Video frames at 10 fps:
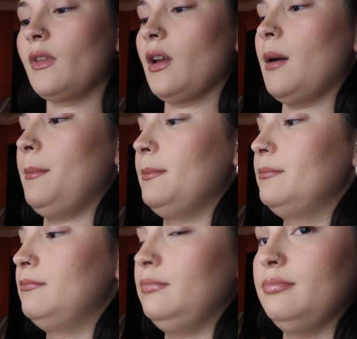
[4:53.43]
I'm
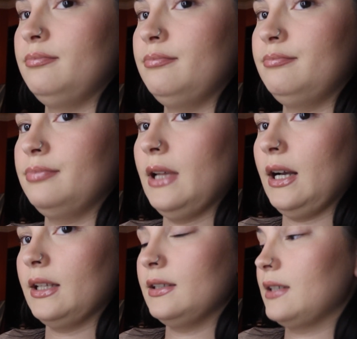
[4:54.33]

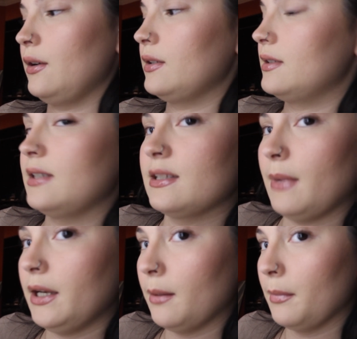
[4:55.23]
blocking this out because it says
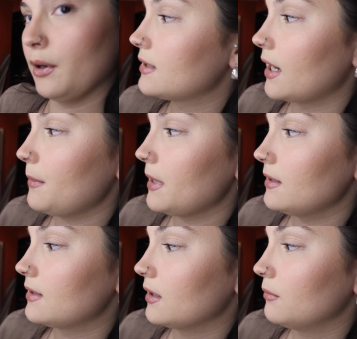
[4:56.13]
my number. Set up
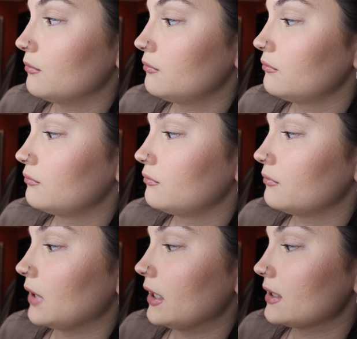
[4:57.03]
eSIM,
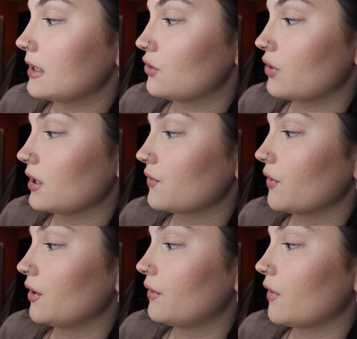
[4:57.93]
and it says
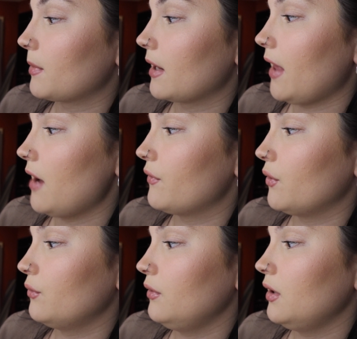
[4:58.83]
transfer from another
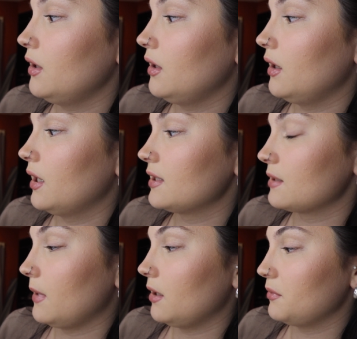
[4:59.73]
iPhone It says
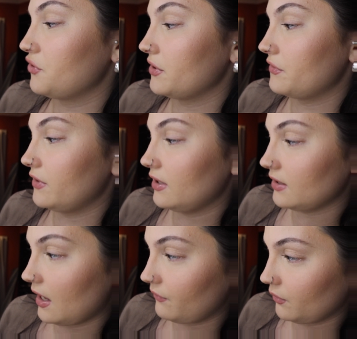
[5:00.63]
my number transfers
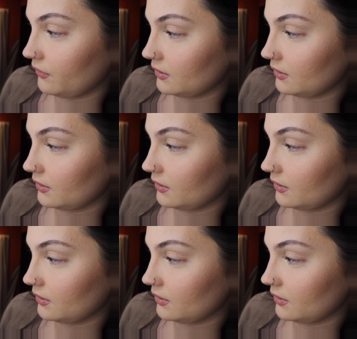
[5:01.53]
this iPhone.